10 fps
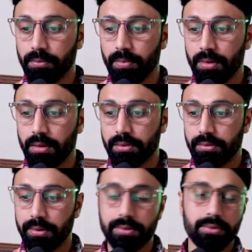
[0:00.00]
so
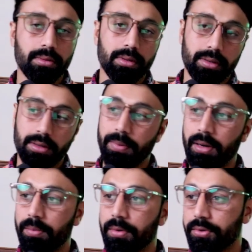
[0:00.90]
it's depend
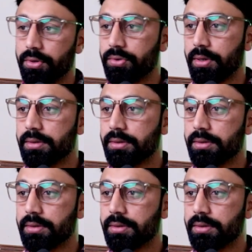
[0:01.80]
upon your choice.